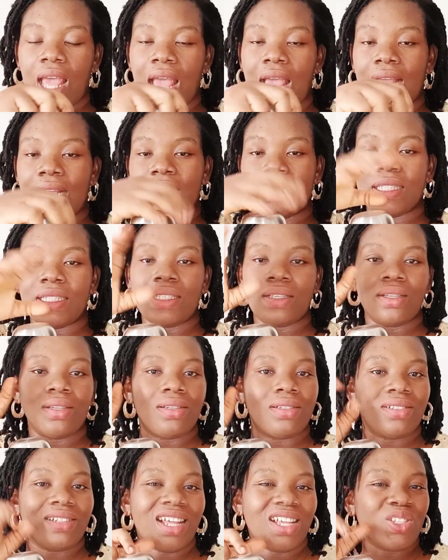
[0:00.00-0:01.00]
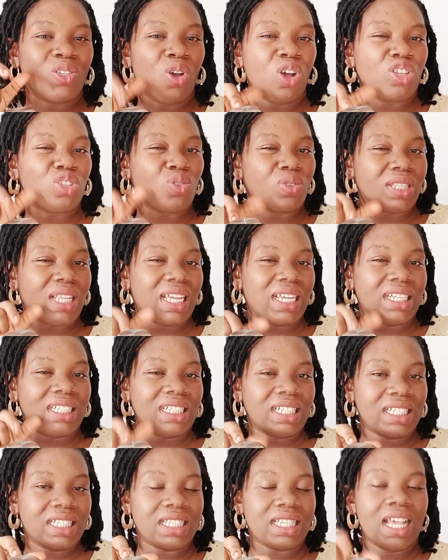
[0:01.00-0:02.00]
and there's hot water
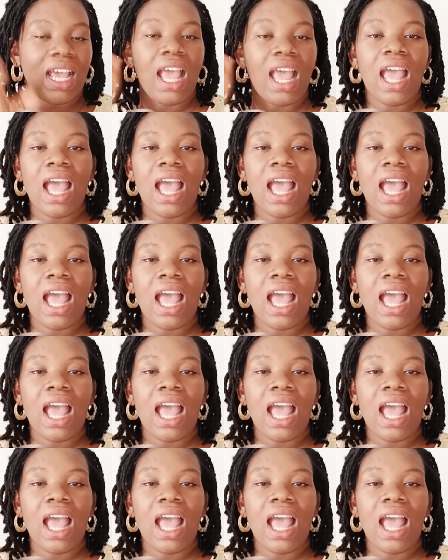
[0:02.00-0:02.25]
in it.